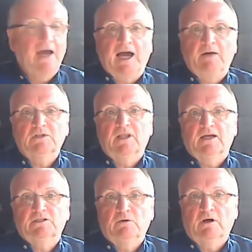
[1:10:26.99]
I would
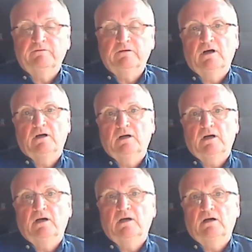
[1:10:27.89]
like to
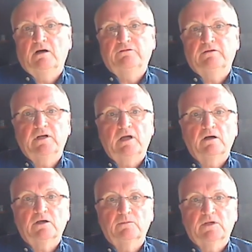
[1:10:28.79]
offer an
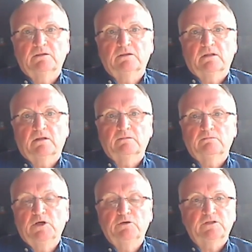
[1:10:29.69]
argument that
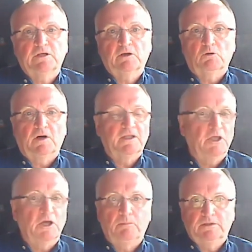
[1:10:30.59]
moves in quite
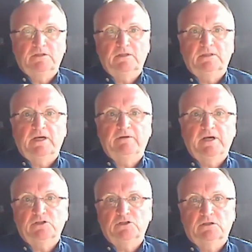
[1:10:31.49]
the opposite
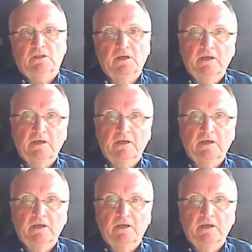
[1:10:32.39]
direction,